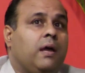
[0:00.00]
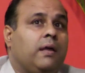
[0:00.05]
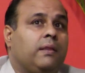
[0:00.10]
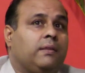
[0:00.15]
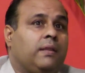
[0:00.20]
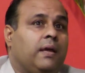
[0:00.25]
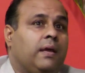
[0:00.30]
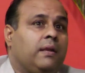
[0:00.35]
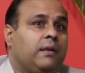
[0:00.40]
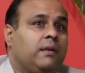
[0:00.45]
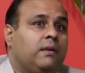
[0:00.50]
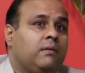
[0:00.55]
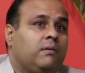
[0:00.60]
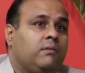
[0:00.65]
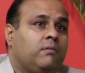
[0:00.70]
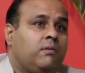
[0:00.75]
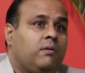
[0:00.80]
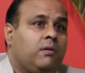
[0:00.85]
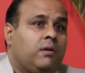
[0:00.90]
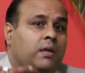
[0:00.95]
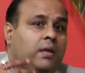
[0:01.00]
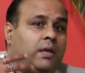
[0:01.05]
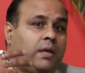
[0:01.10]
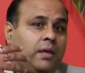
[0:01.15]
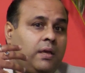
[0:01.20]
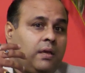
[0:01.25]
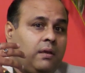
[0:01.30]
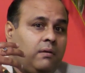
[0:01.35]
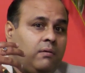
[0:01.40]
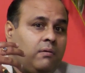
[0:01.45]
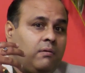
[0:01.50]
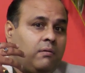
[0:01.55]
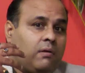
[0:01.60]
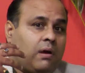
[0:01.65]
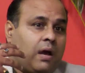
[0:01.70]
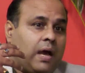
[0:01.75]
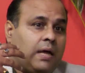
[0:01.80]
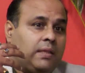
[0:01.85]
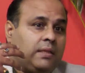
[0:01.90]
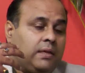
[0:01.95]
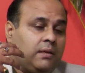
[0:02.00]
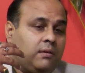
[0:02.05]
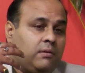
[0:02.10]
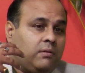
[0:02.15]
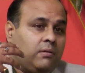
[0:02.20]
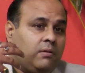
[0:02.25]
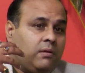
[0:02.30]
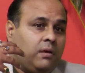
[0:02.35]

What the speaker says: Then I think